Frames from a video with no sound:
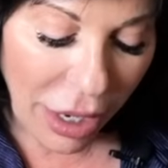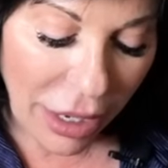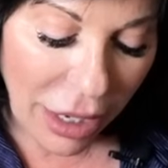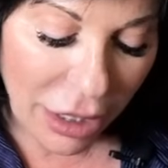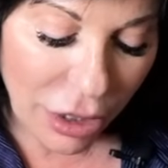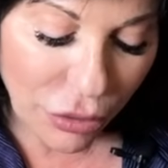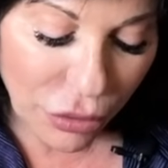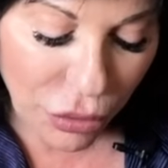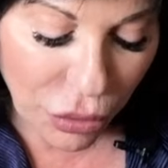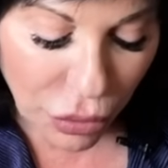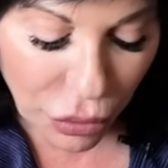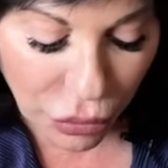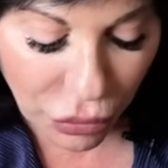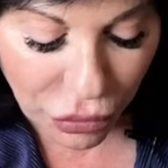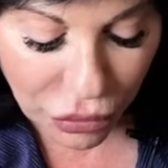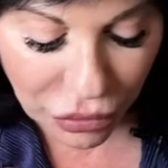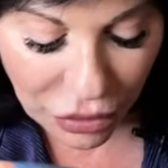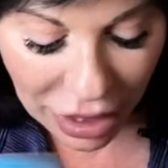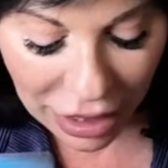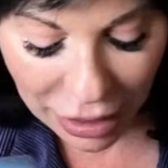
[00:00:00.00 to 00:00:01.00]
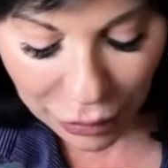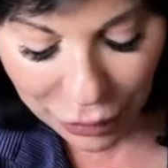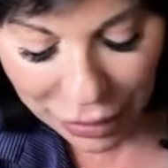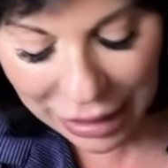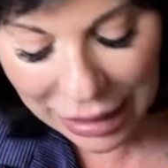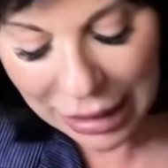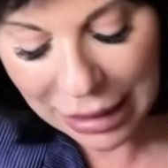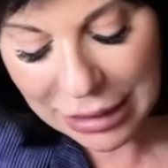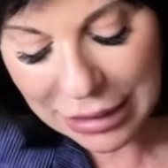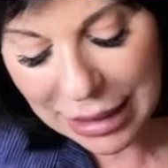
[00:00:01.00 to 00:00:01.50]
I got a Two
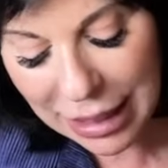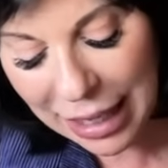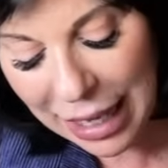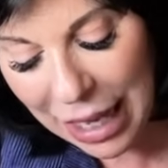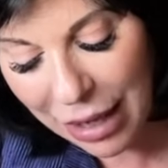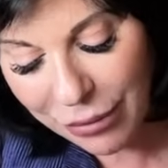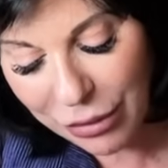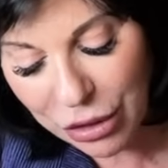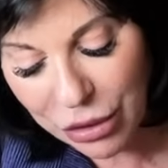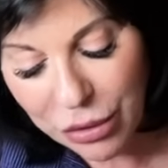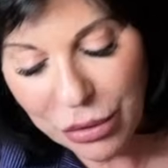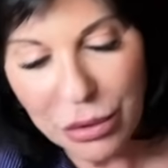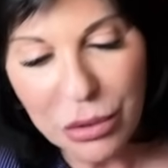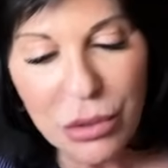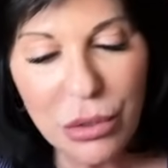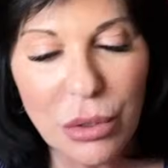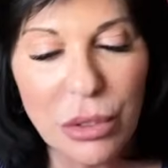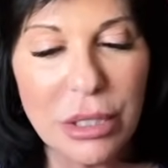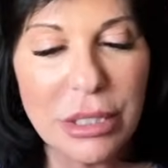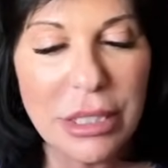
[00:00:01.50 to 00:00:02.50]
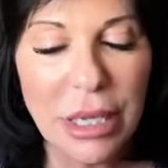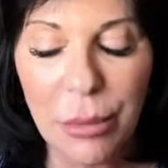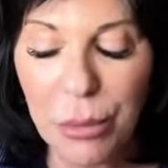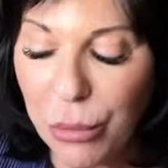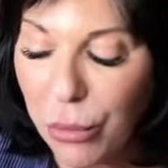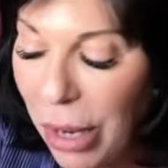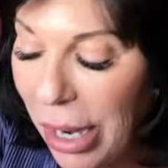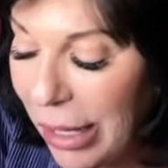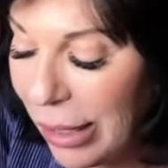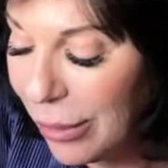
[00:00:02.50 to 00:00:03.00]
sideways, and I have a Two of Swords
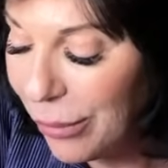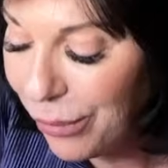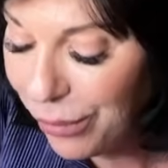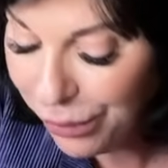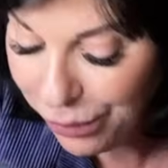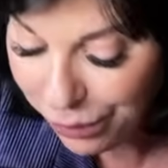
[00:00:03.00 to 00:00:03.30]
upright.